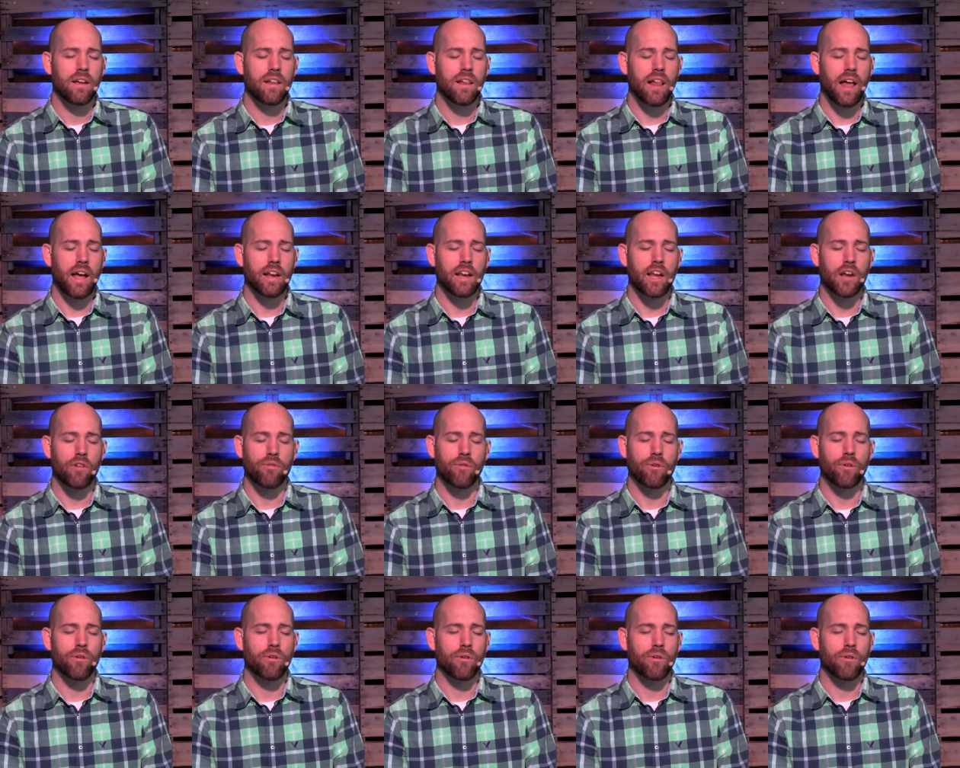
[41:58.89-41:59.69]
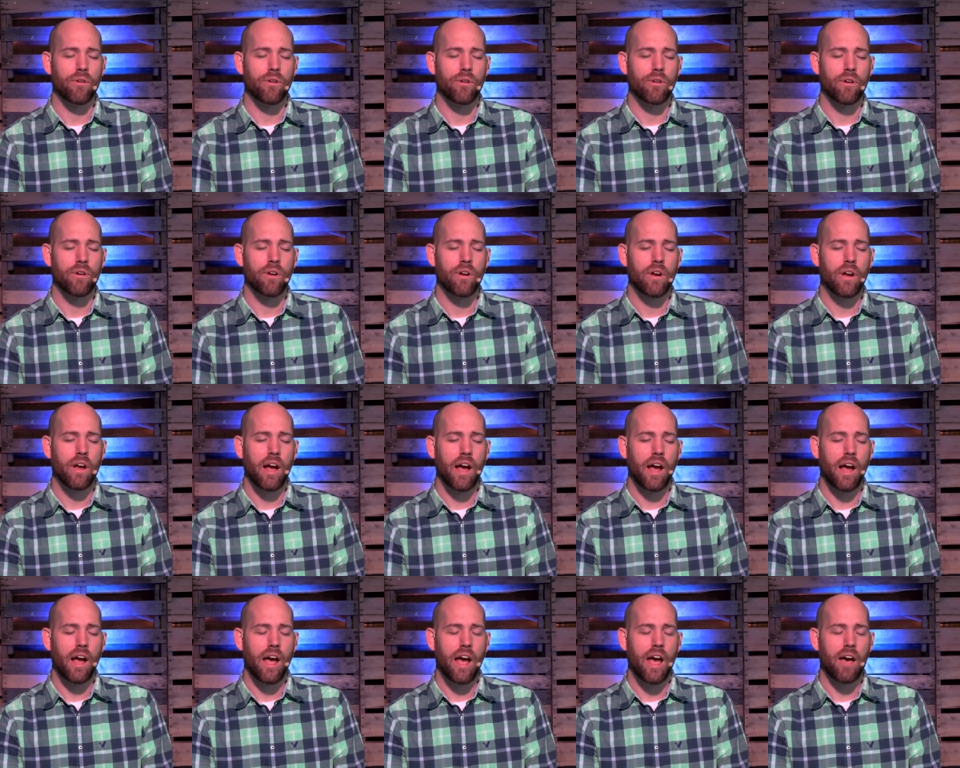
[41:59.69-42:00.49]
like never
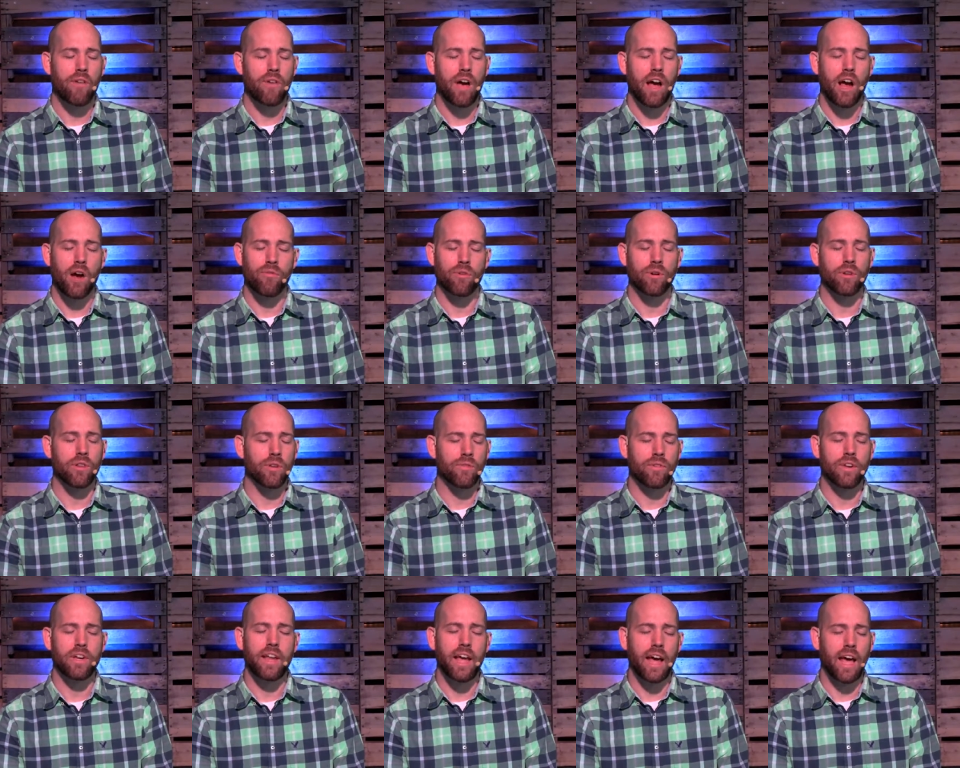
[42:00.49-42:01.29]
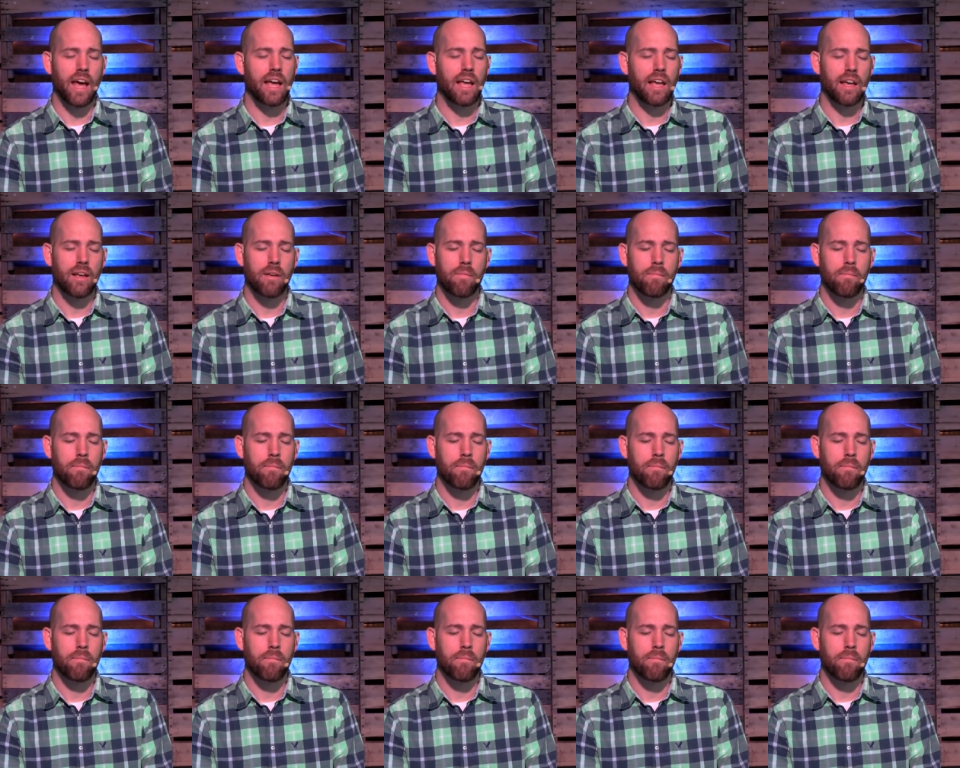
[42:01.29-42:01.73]
have I ever lived a day,